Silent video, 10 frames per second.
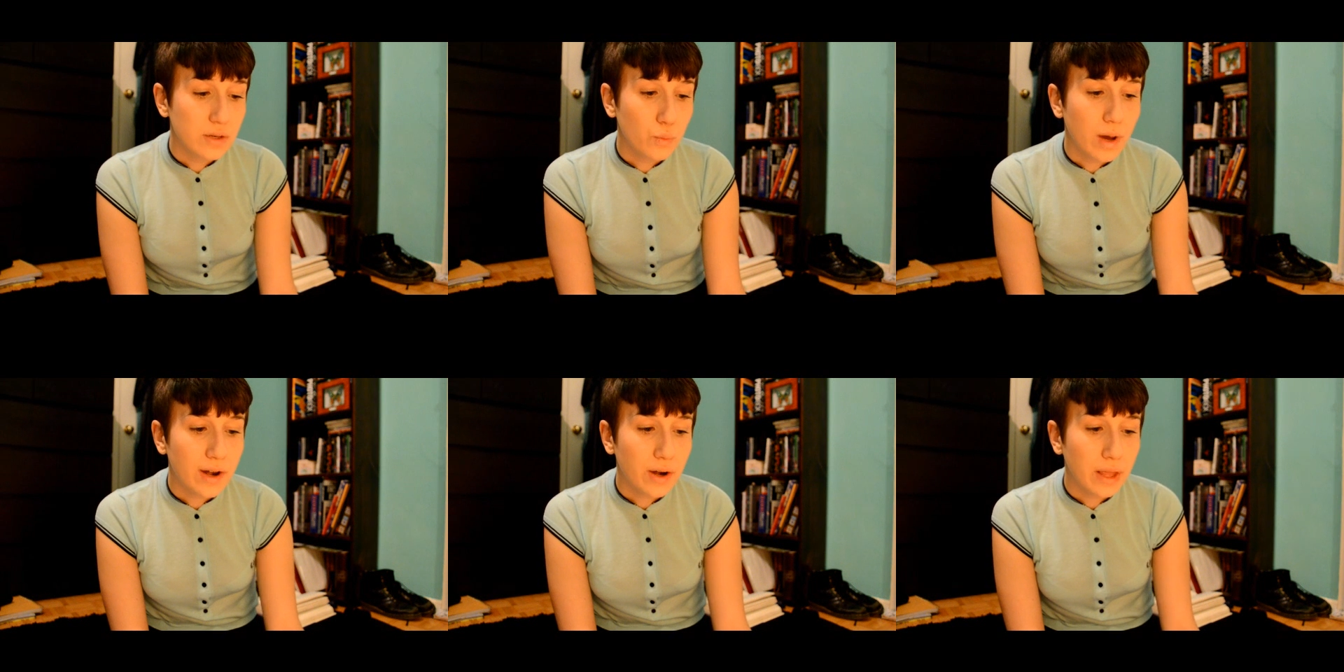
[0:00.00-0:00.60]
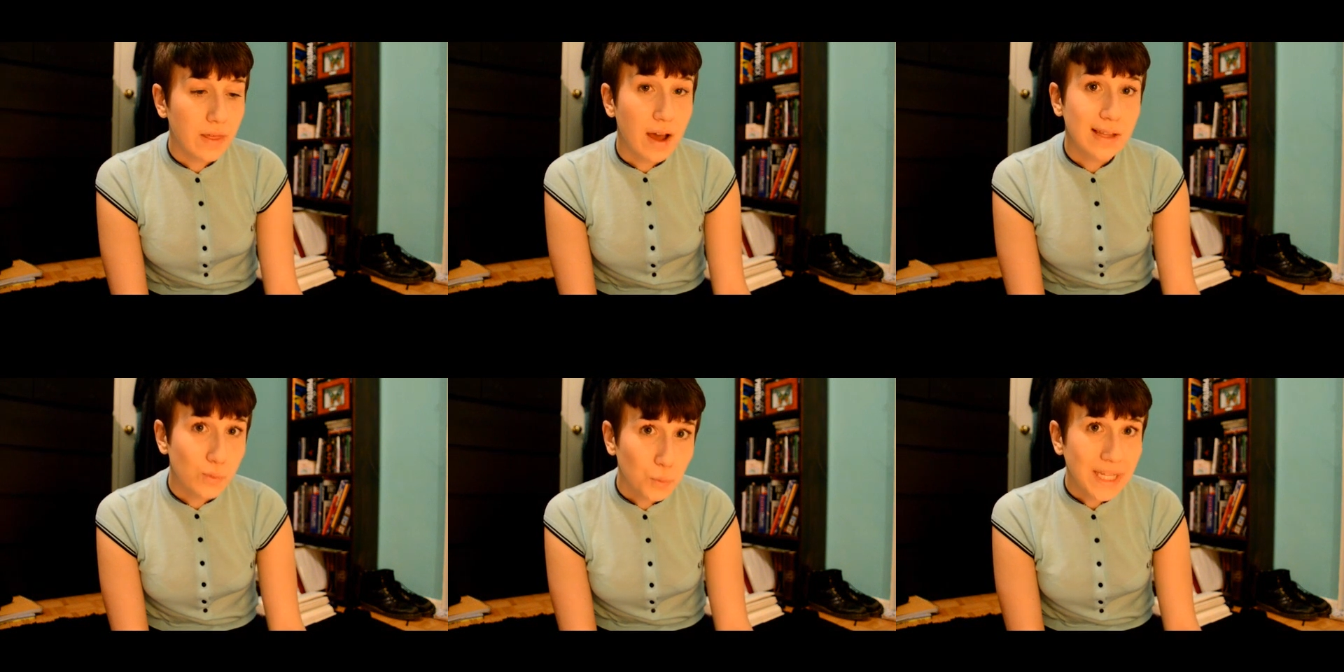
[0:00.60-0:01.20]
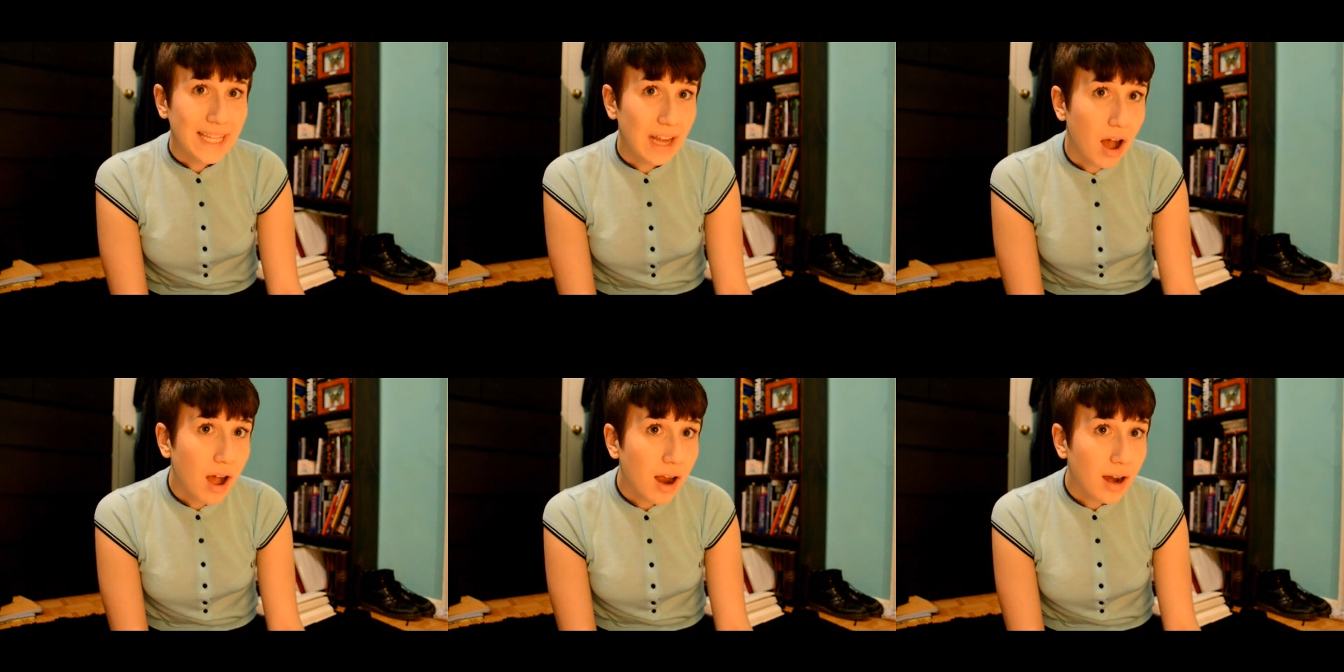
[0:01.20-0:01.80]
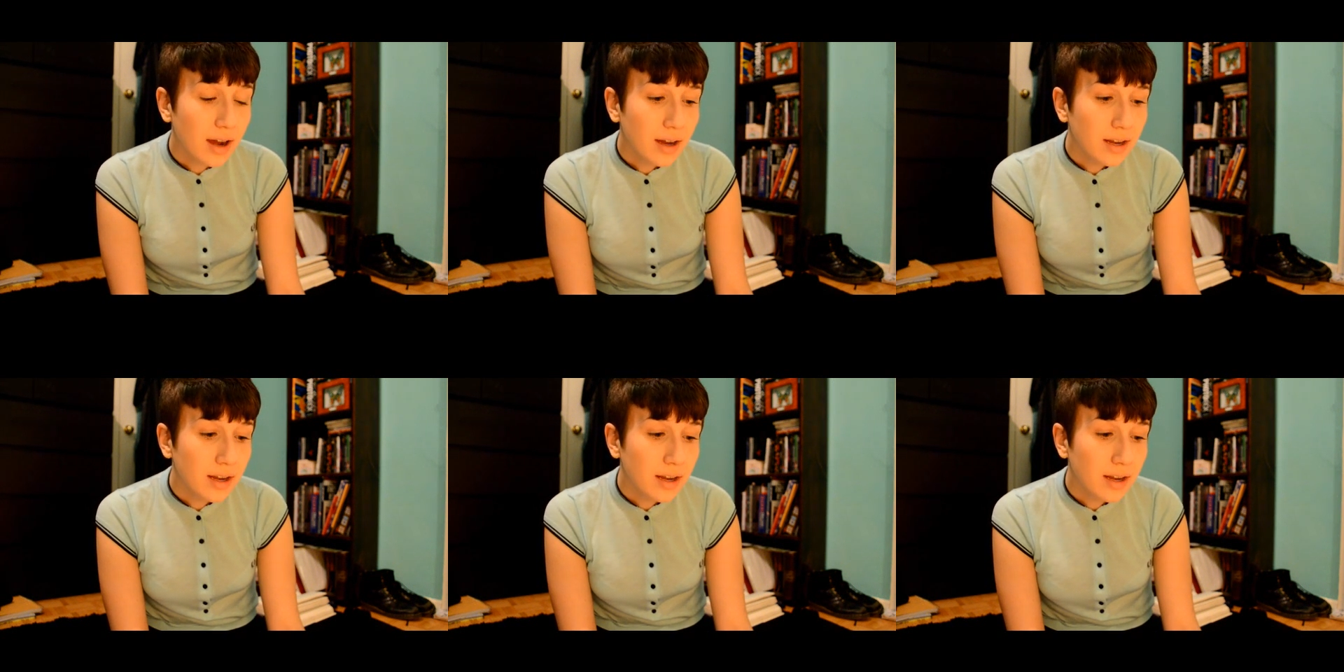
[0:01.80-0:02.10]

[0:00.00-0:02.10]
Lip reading: and what her thoughts really are.